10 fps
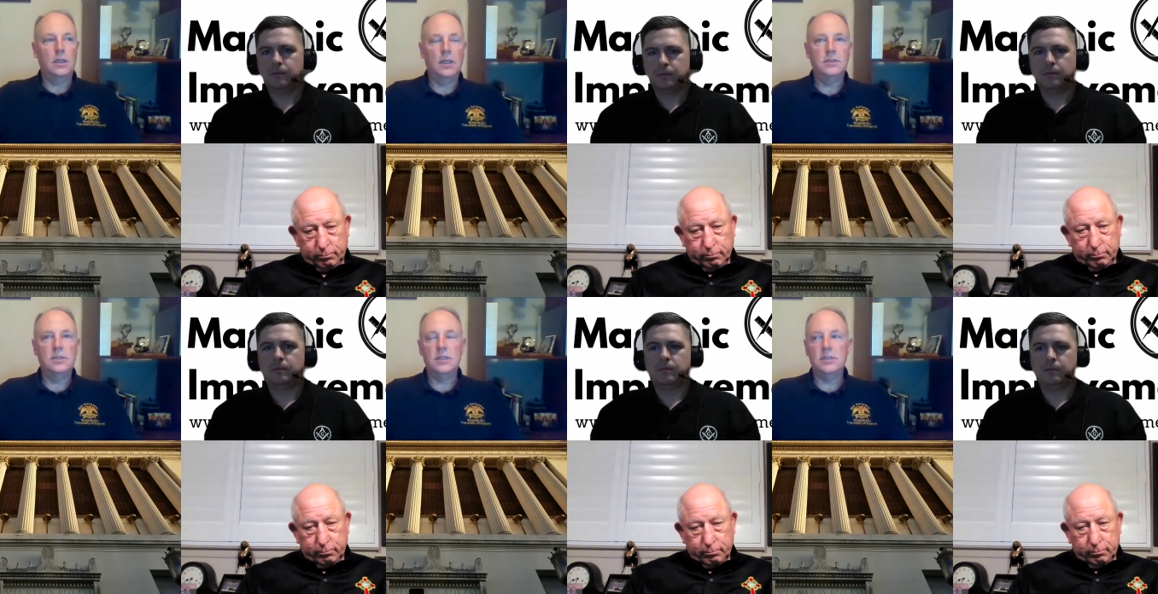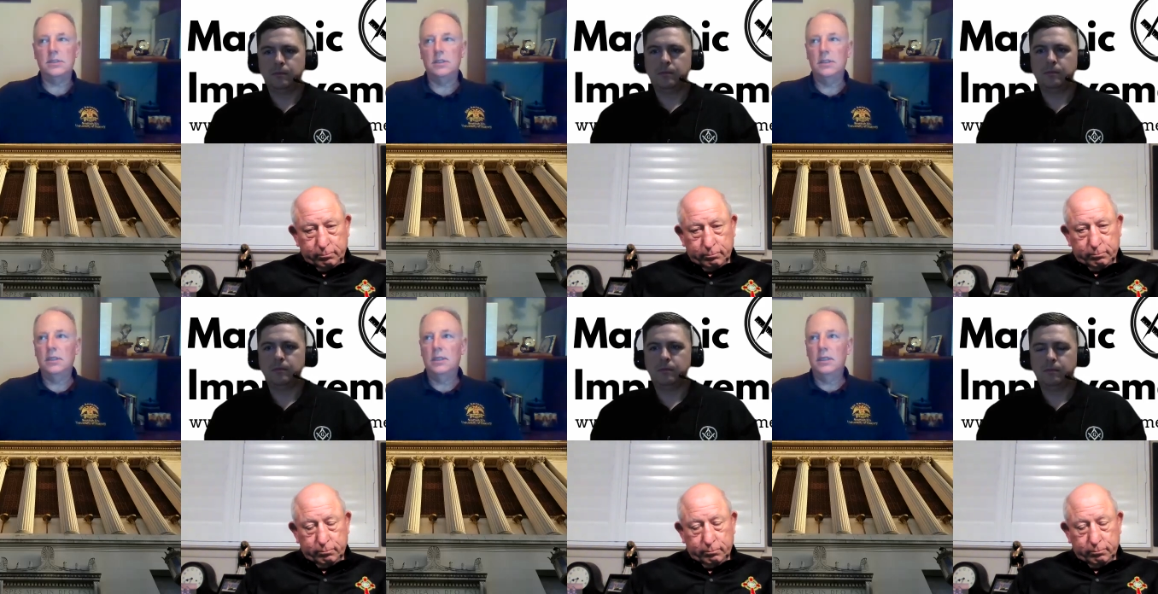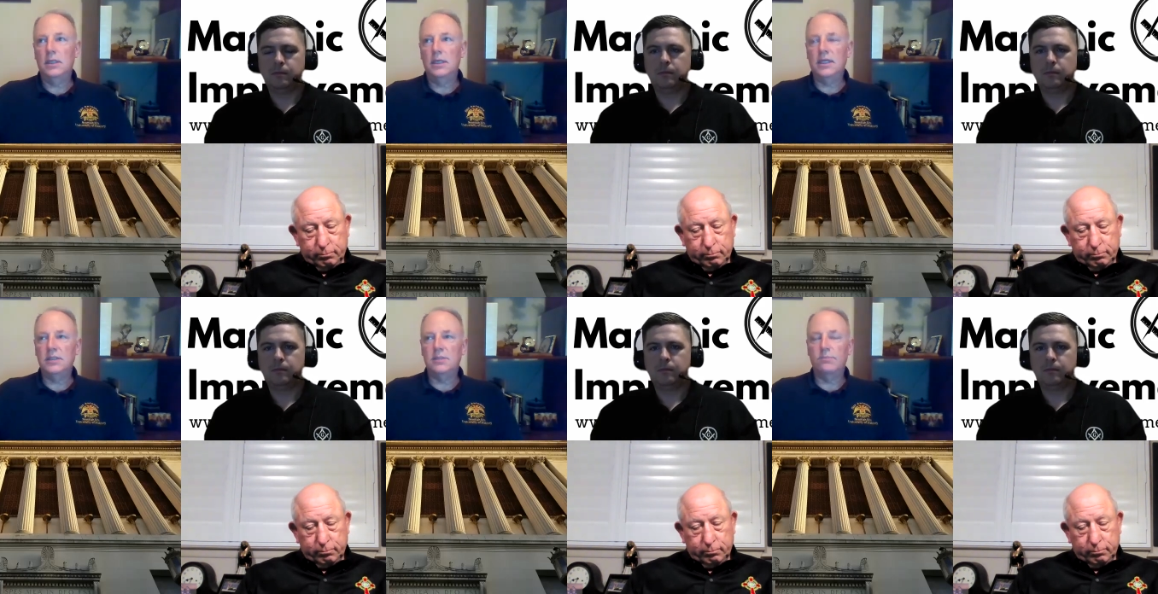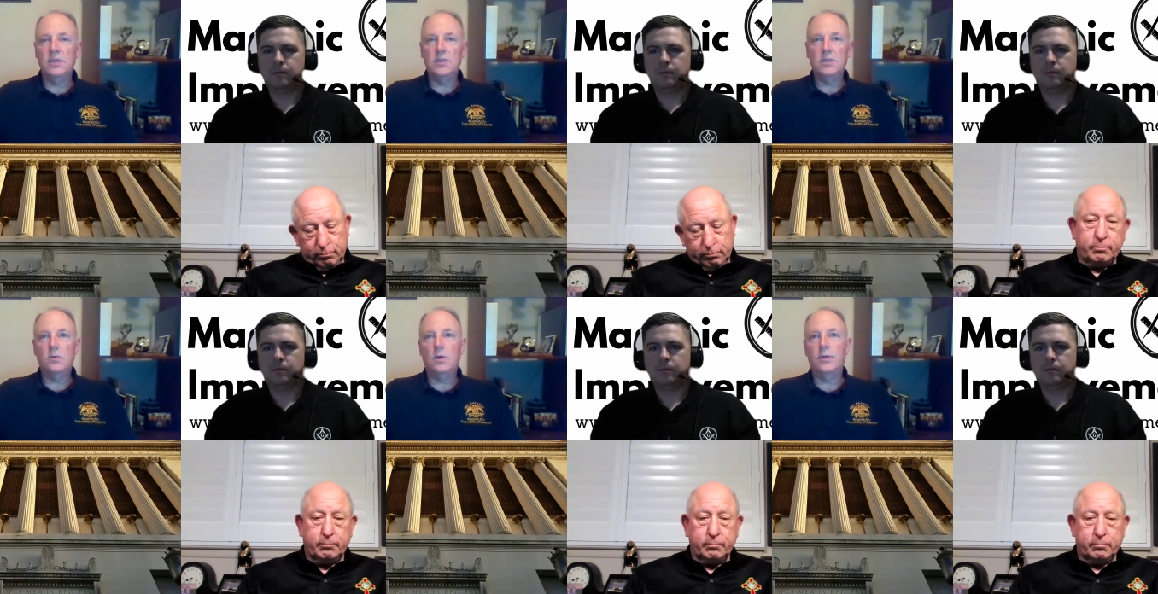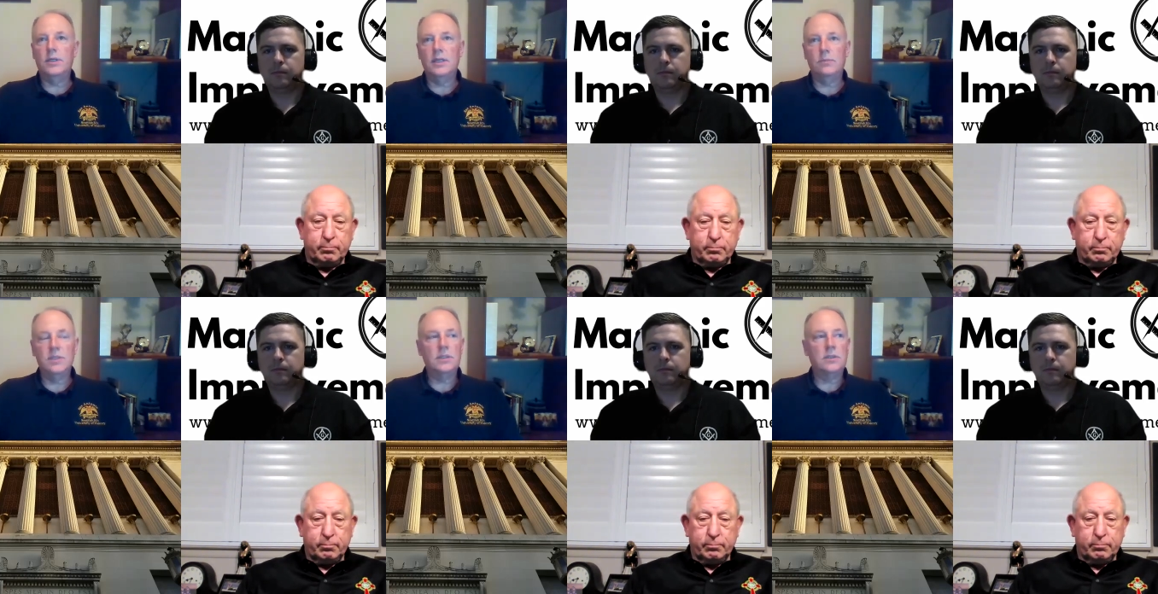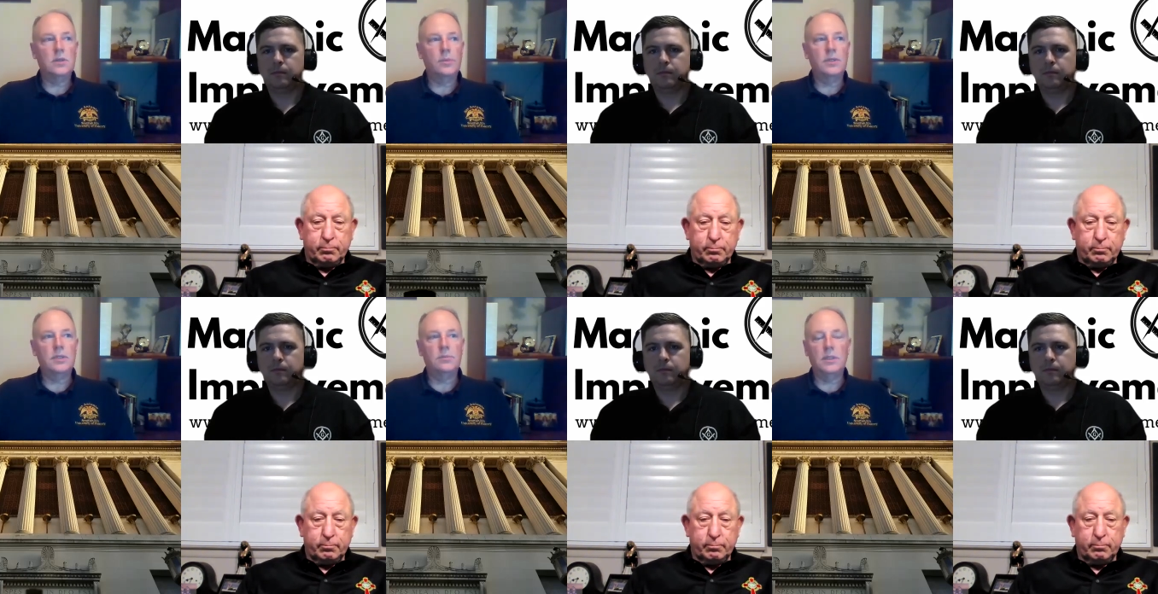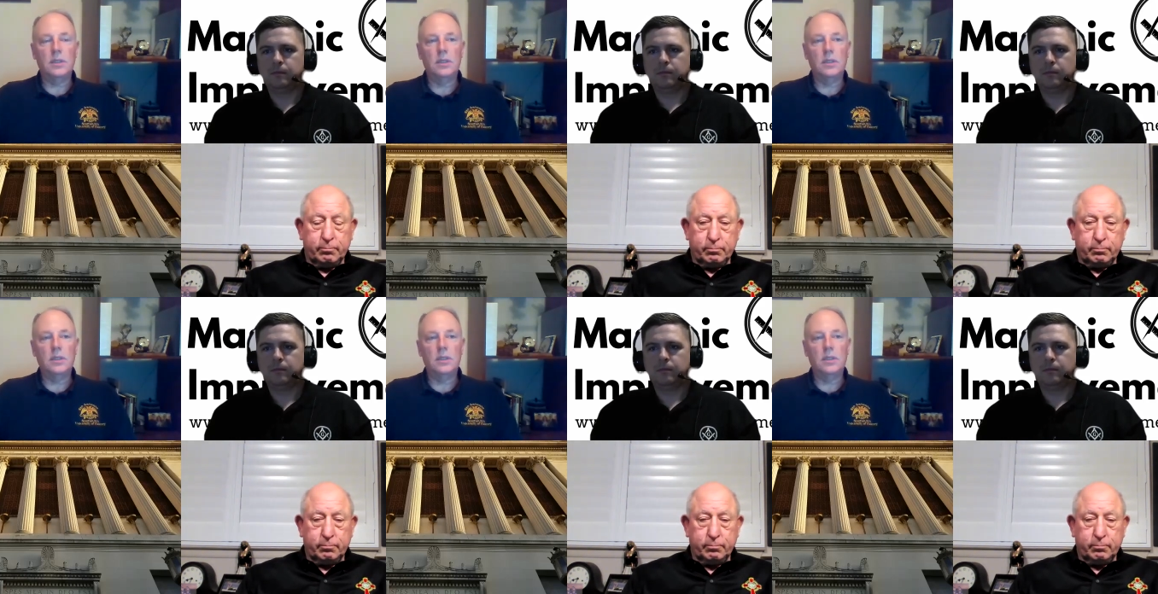Speaker 1: it gets misquoted and misinterpreted